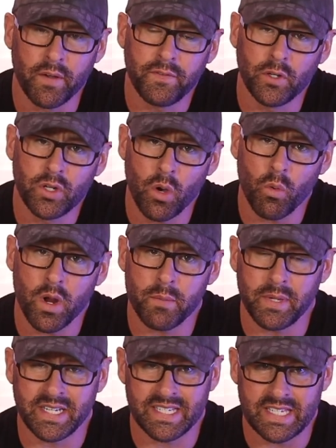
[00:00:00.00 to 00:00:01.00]
if you don't want to
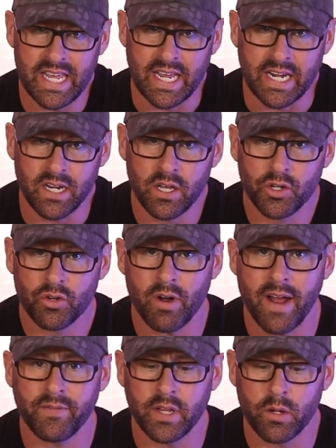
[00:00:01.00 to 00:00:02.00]
be seen,
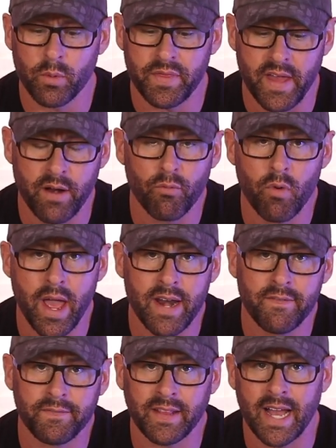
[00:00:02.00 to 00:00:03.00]
traveling with a
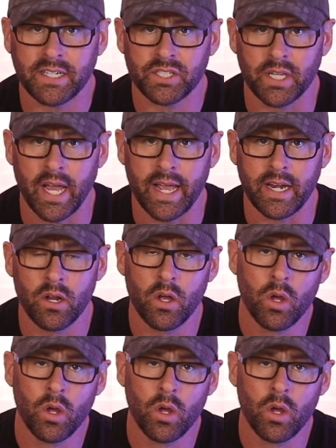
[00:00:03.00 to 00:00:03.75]
red flashlight